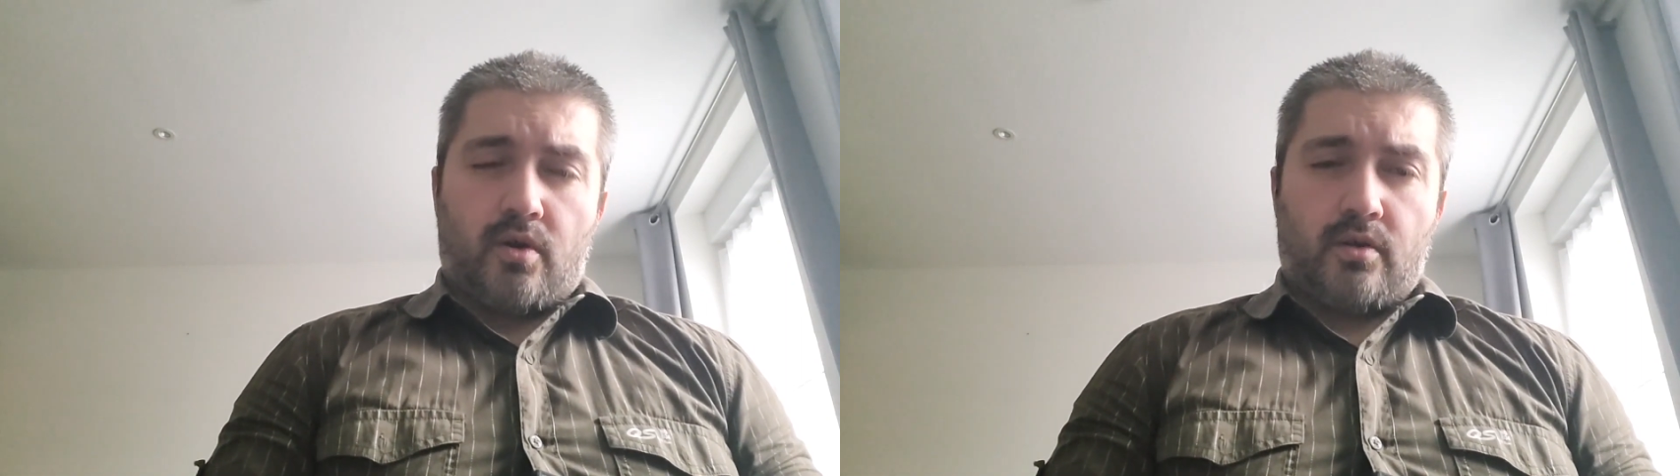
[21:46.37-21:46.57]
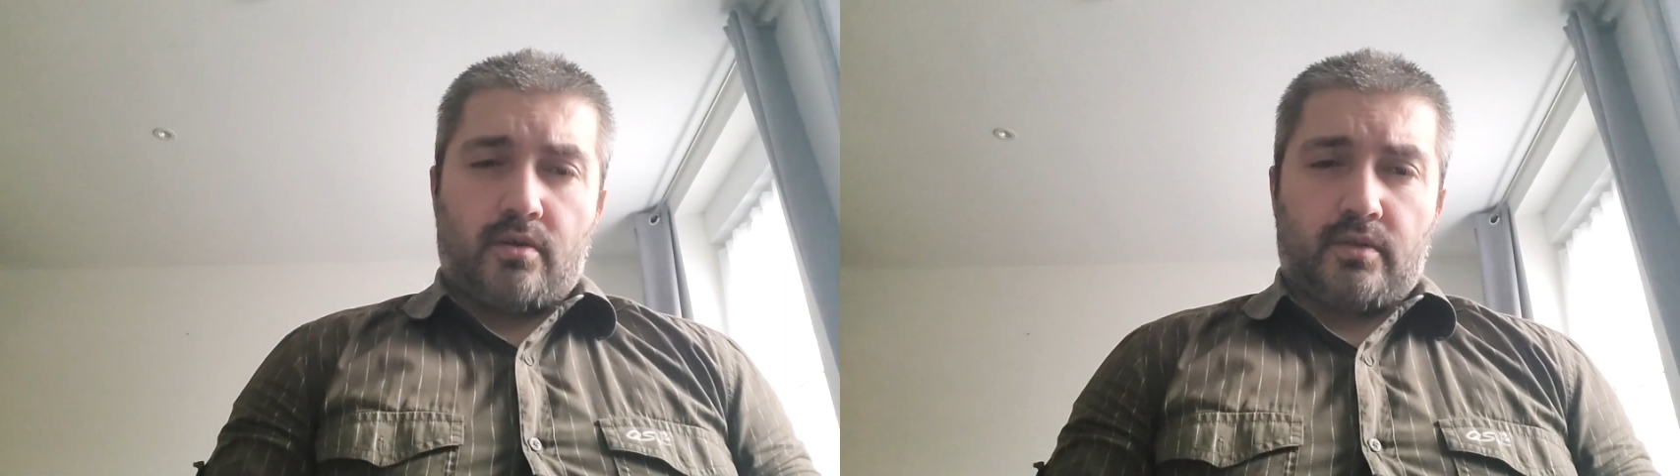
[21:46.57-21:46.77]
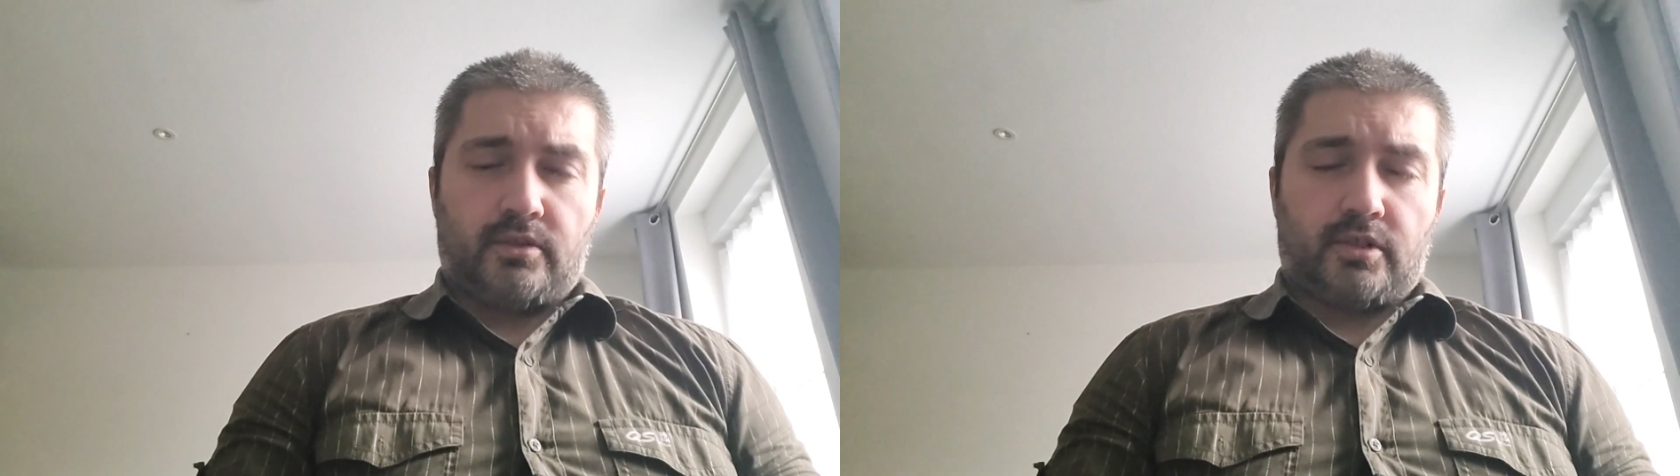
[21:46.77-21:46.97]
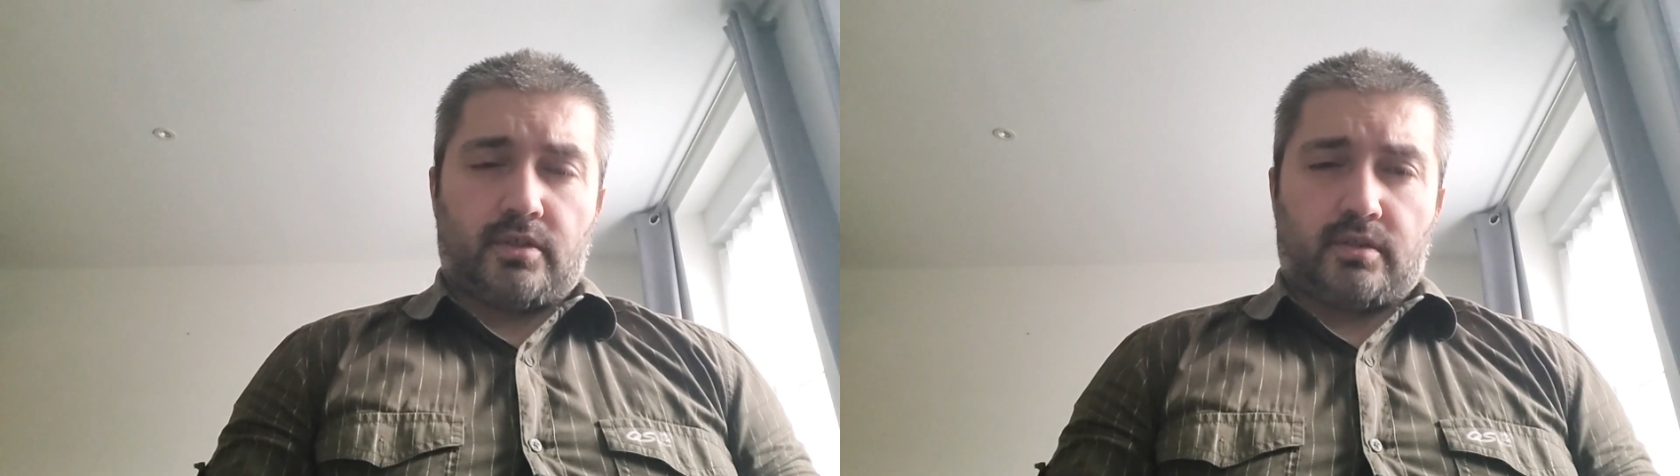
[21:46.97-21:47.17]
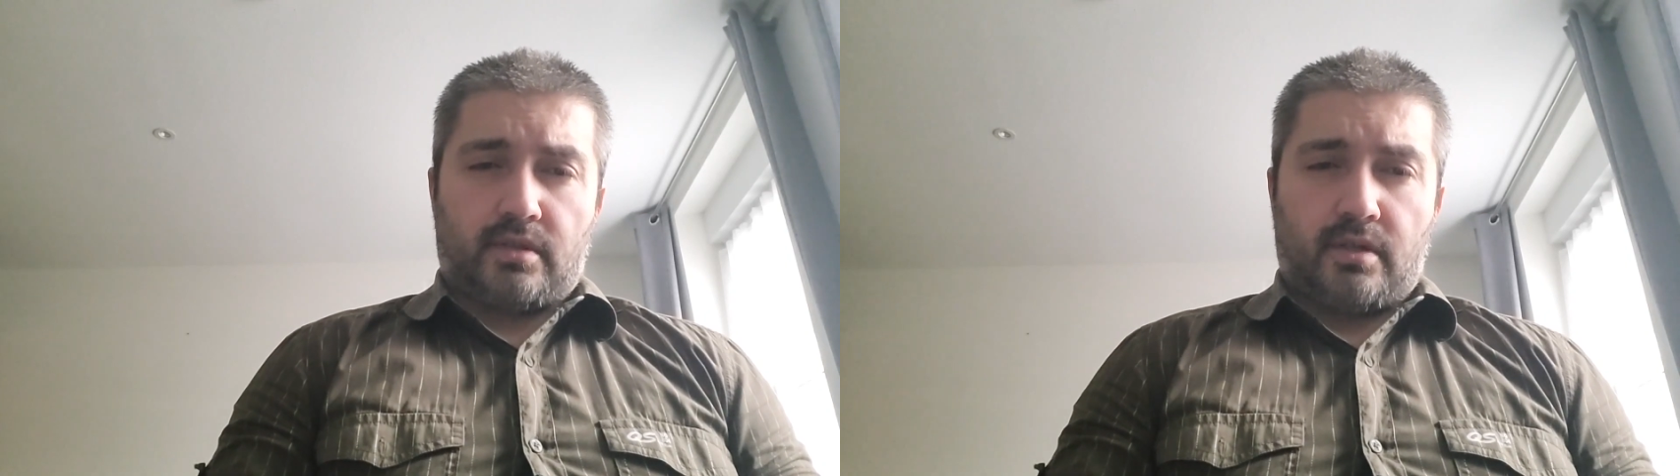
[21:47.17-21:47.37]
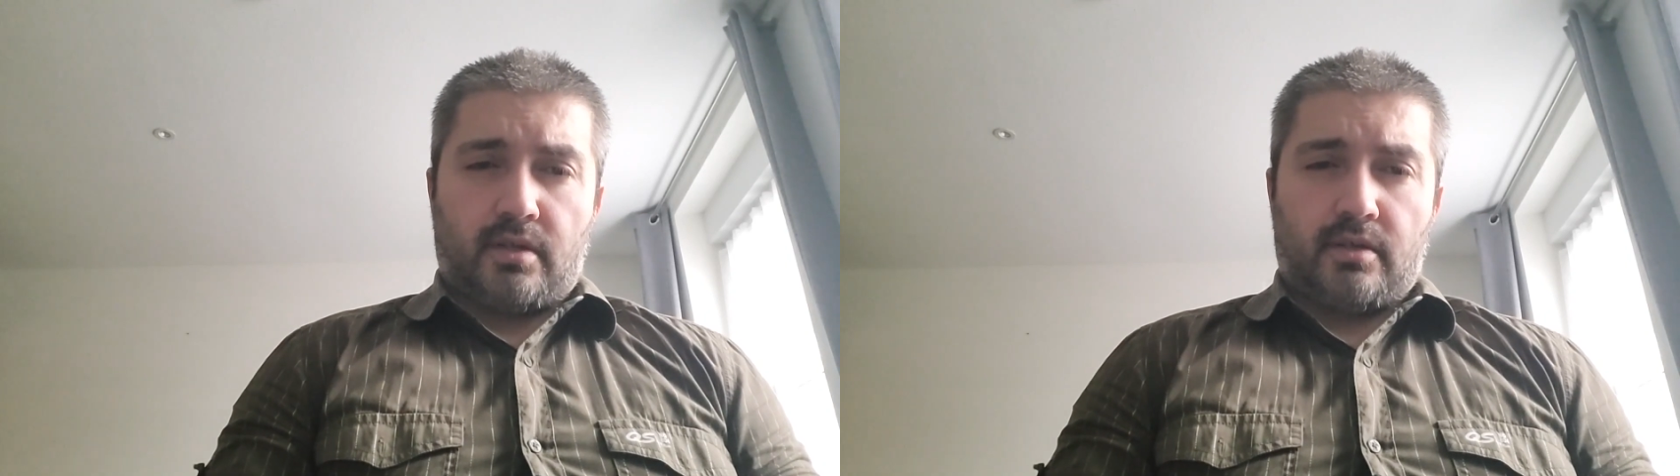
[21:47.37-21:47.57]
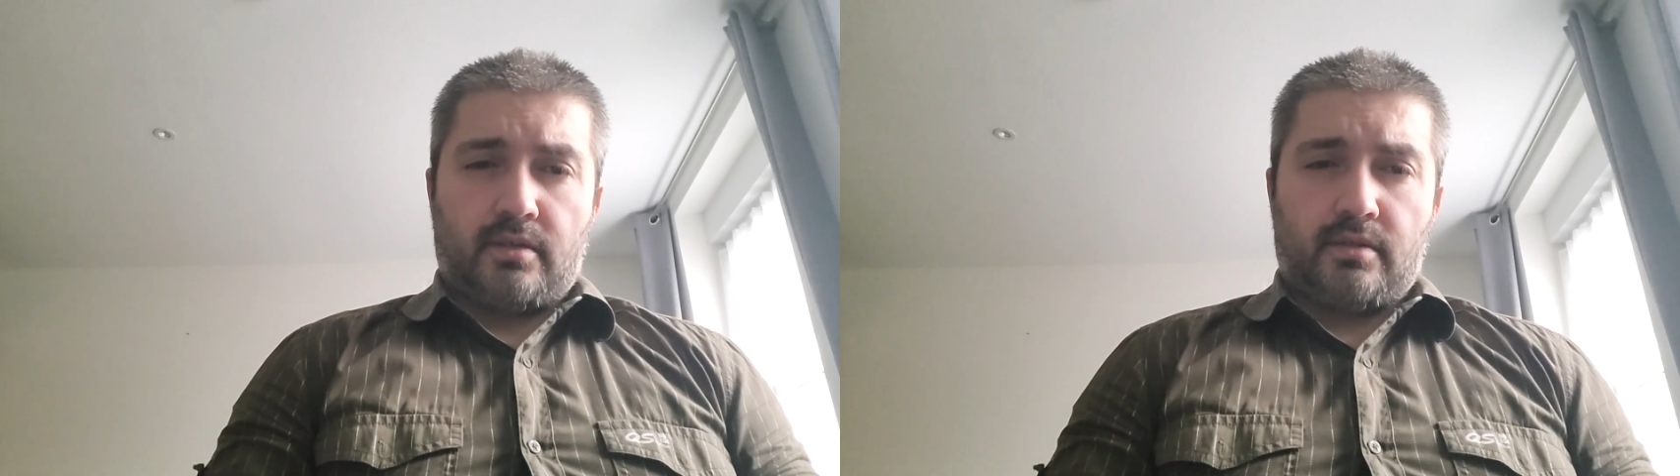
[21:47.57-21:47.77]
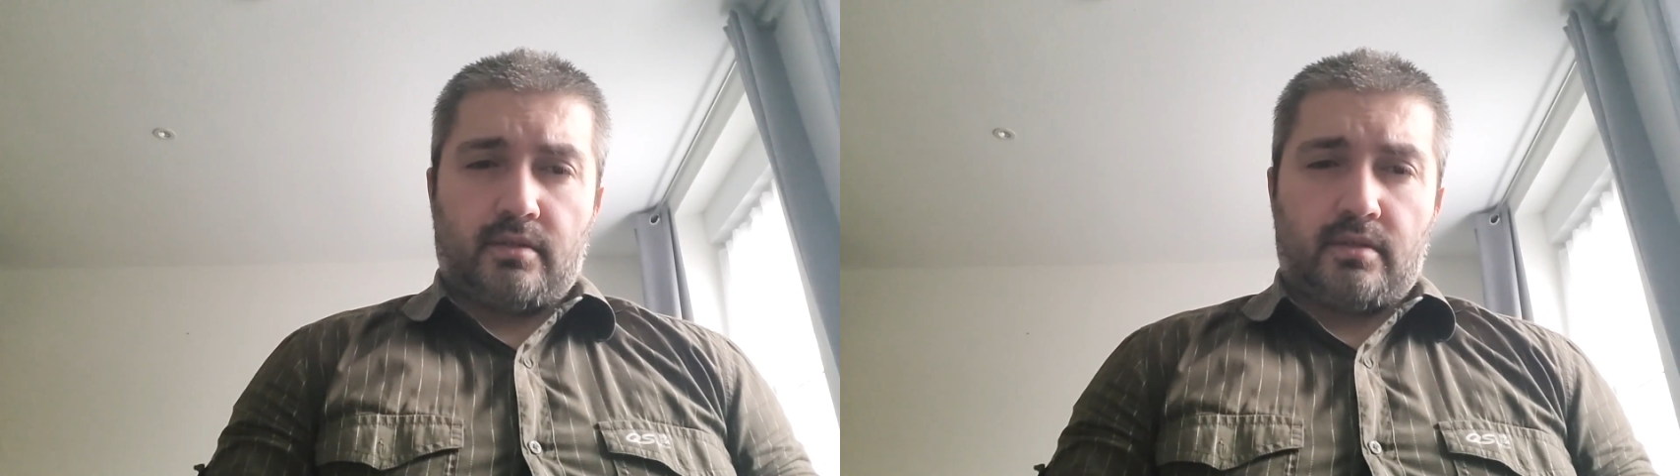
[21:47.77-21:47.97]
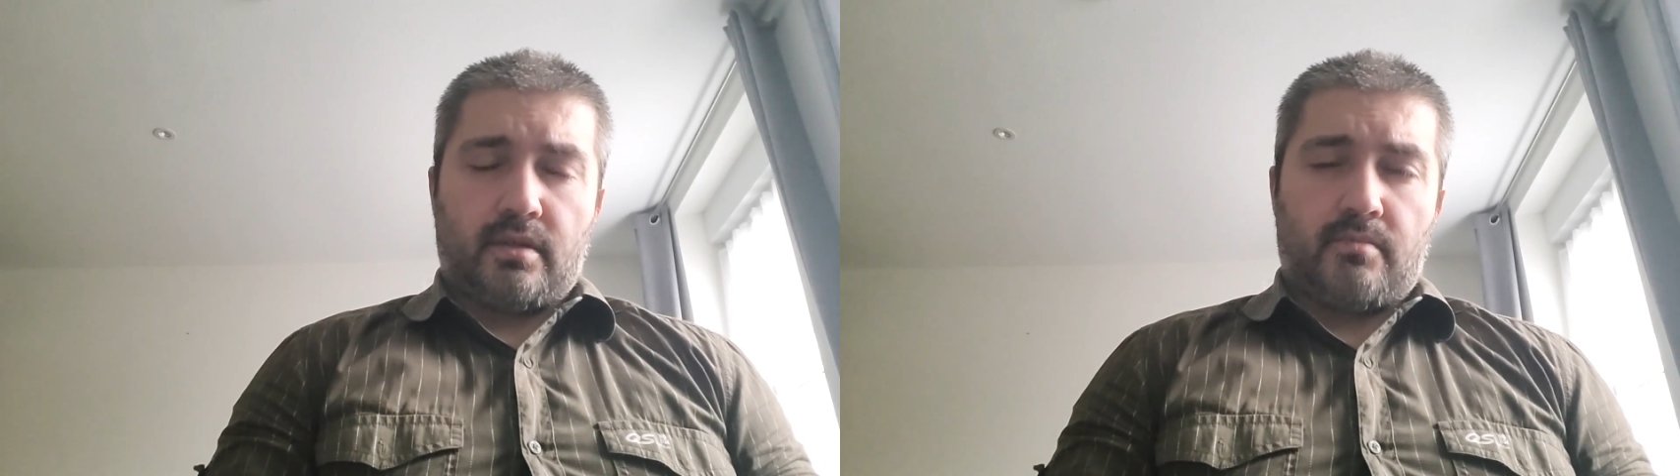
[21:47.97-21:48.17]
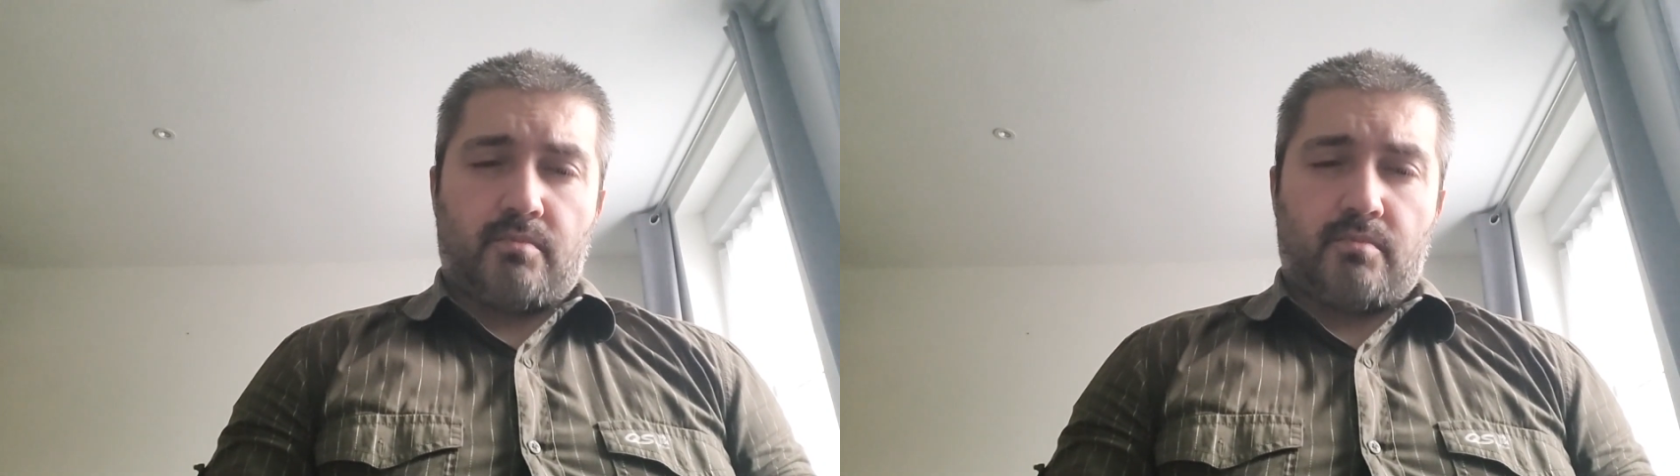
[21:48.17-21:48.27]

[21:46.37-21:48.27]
war in Chechnya.